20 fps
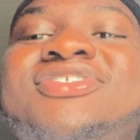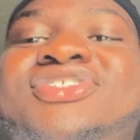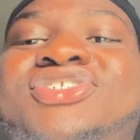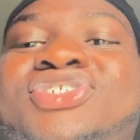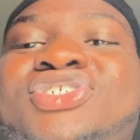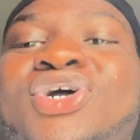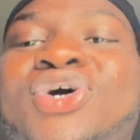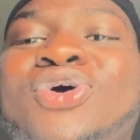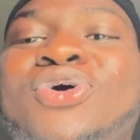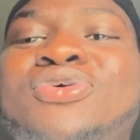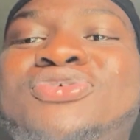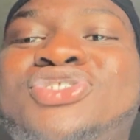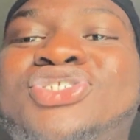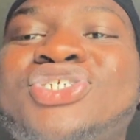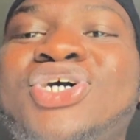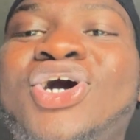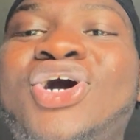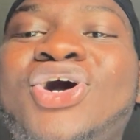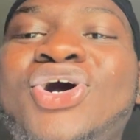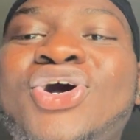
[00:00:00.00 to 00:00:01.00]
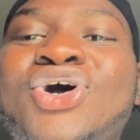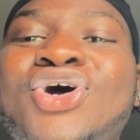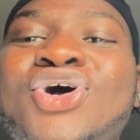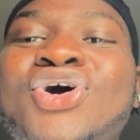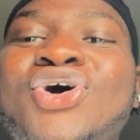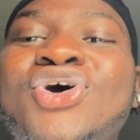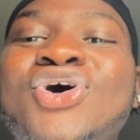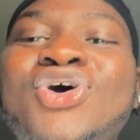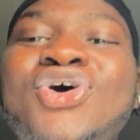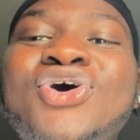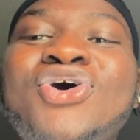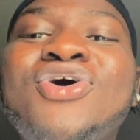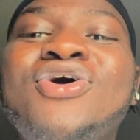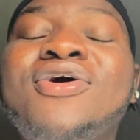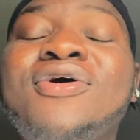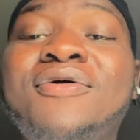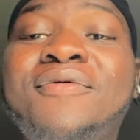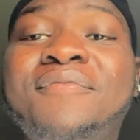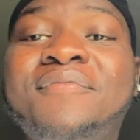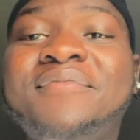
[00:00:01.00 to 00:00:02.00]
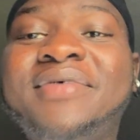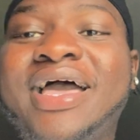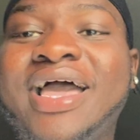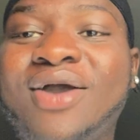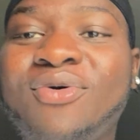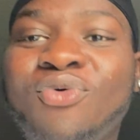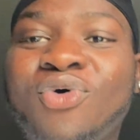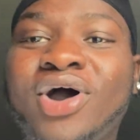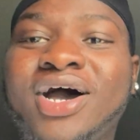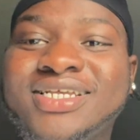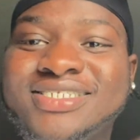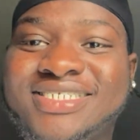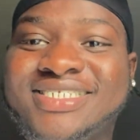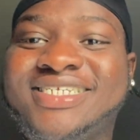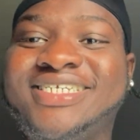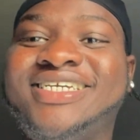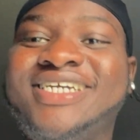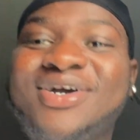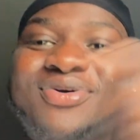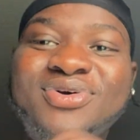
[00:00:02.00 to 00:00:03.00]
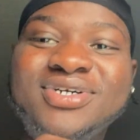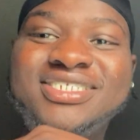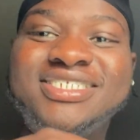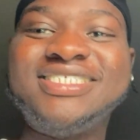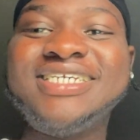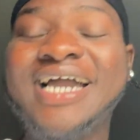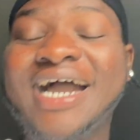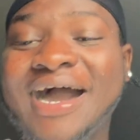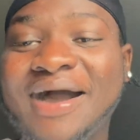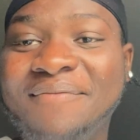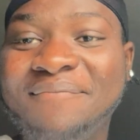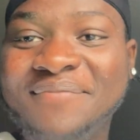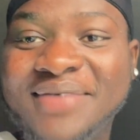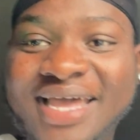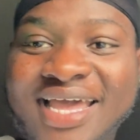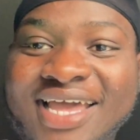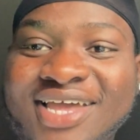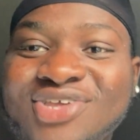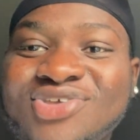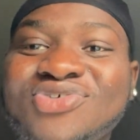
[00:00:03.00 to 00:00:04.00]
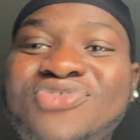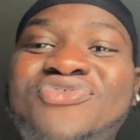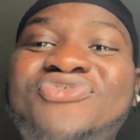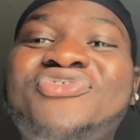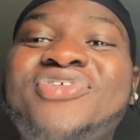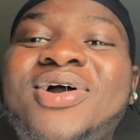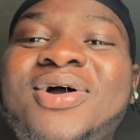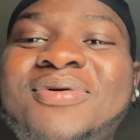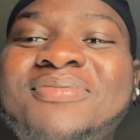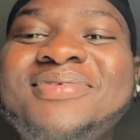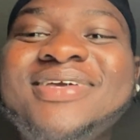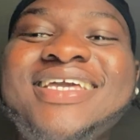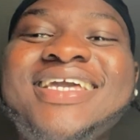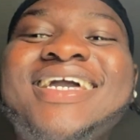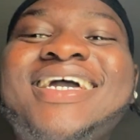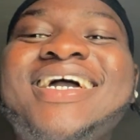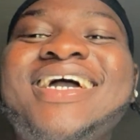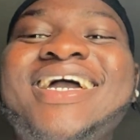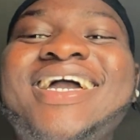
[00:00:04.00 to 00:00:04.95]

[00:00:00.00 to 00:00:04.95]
Yo, dude, man, what's good with y'all, man? You feel me?